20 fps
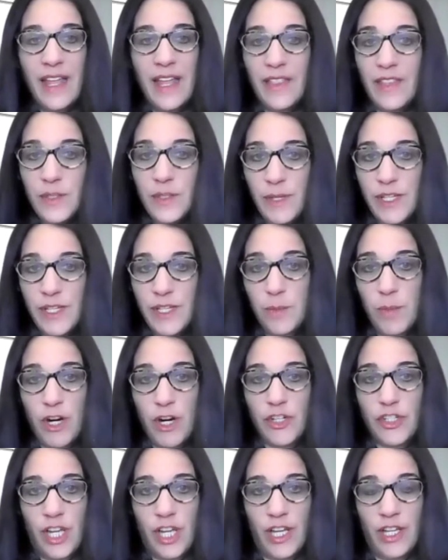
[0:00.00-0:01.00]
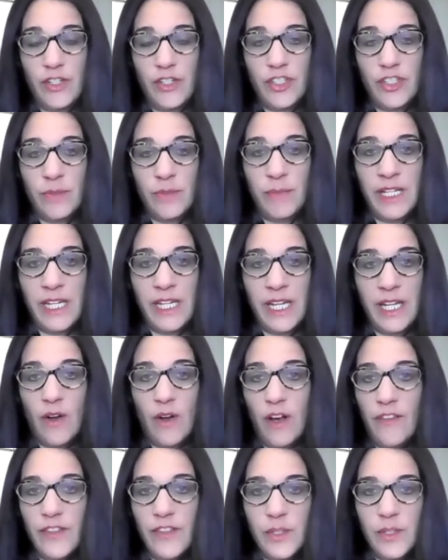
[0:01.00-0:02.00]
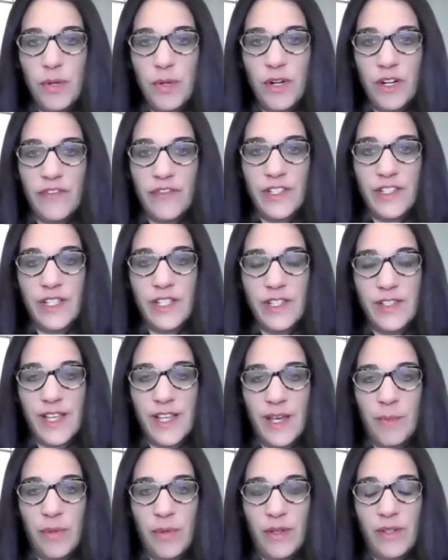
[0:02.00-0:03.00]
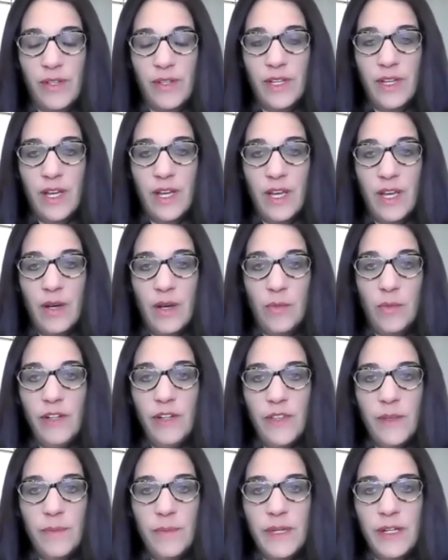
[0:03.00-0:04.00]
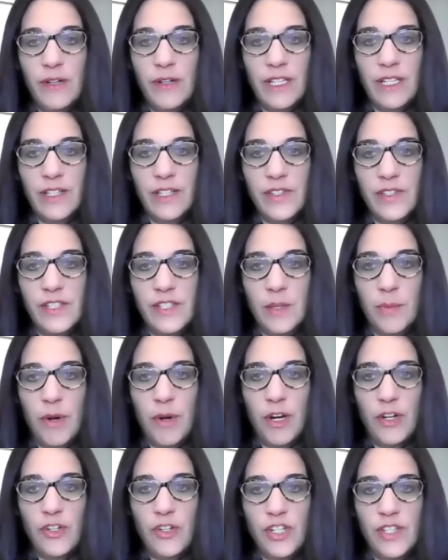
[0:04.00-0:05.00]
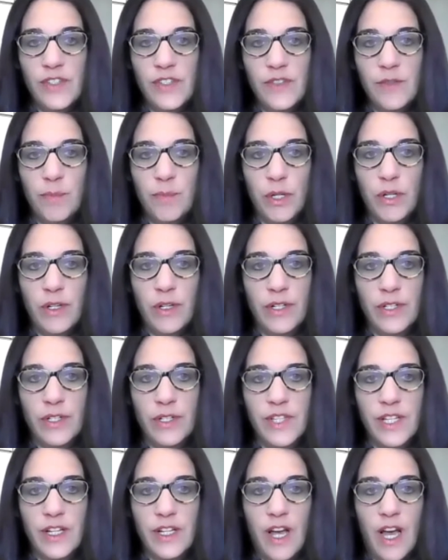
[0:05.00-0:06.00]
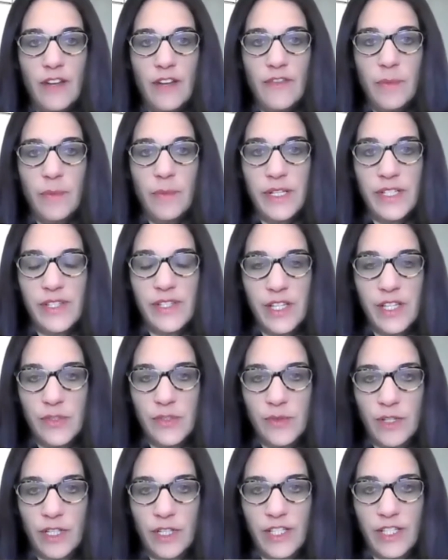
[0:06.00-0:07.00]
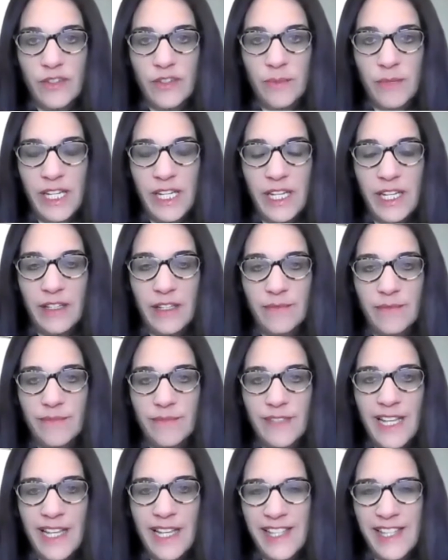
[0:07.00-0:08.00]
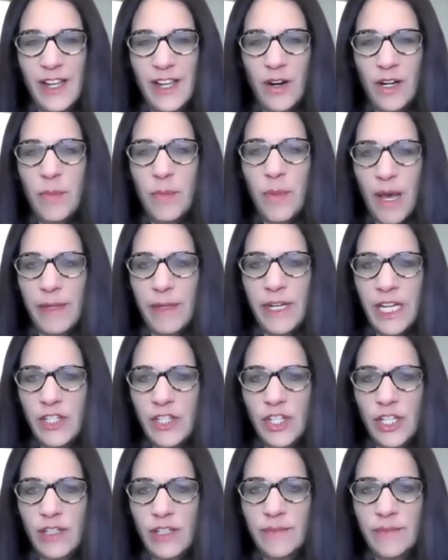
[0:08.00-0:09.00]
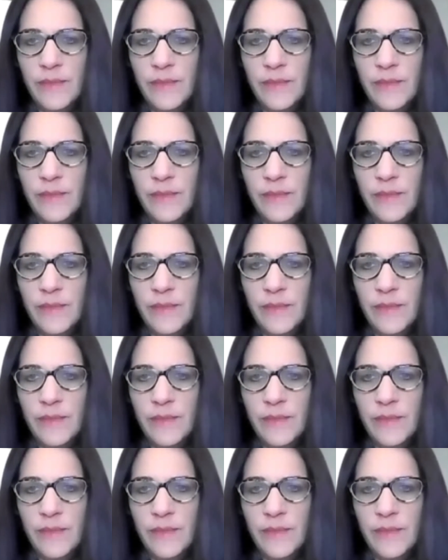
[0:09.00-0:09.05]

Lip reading: This week's Parsha, Shemini, offers a perfect example. One of the myriad lists in the Parsha is of birds that God forbids the Israelites from eating, as they are an abomination.